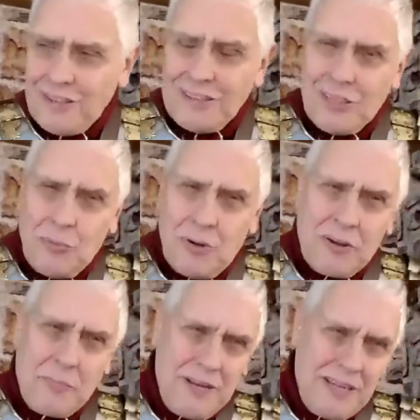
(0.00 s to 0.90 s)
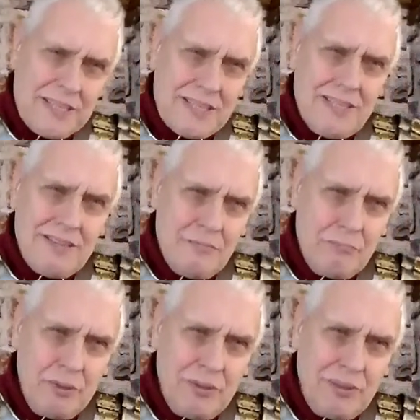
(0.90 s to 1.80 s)
And one of the biggest
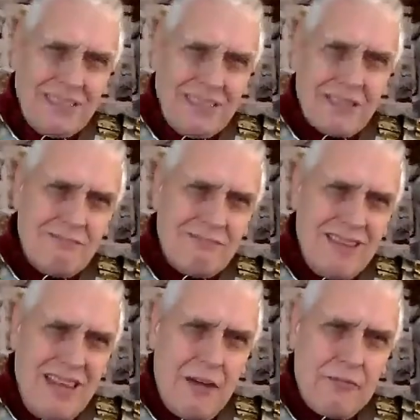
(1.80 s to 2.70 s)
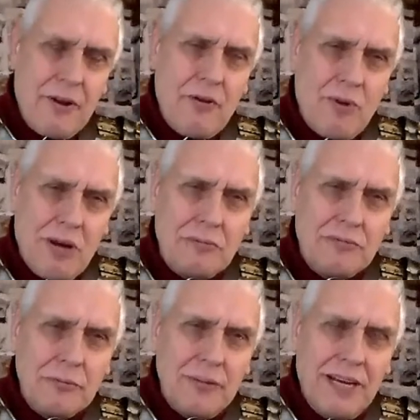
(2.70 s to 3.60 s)
buildings left in Rome
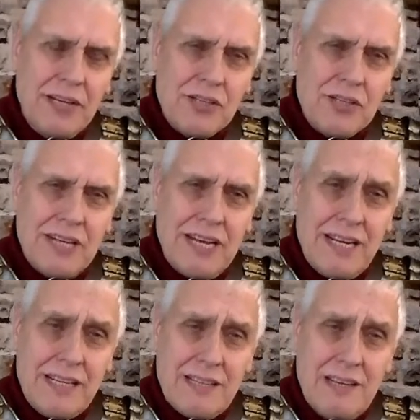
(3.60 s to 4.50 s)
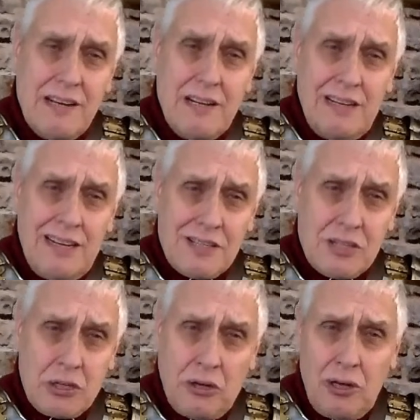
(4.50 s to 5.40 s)
from the ancient days is the
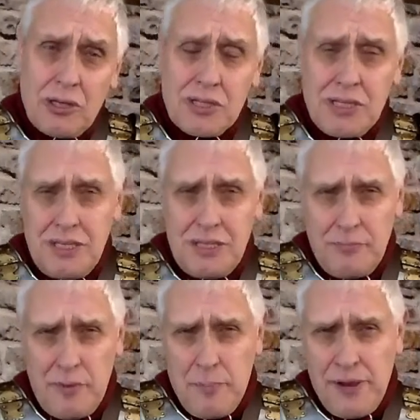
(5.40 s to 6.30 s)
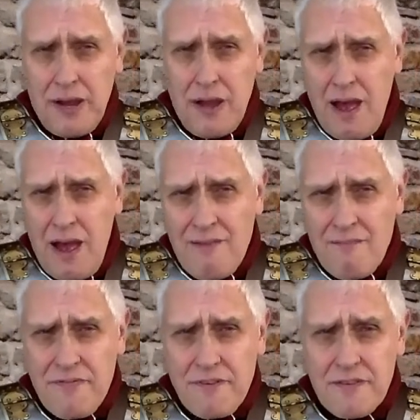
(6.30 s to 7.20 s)
Colosseum, the big
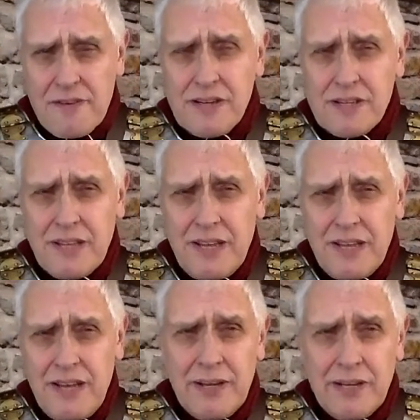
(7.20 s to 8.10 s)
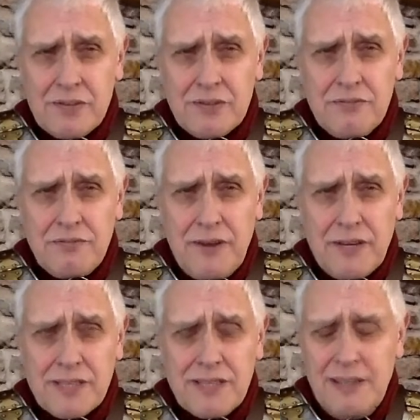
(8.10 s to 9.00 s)
amphitheater there where they used to fight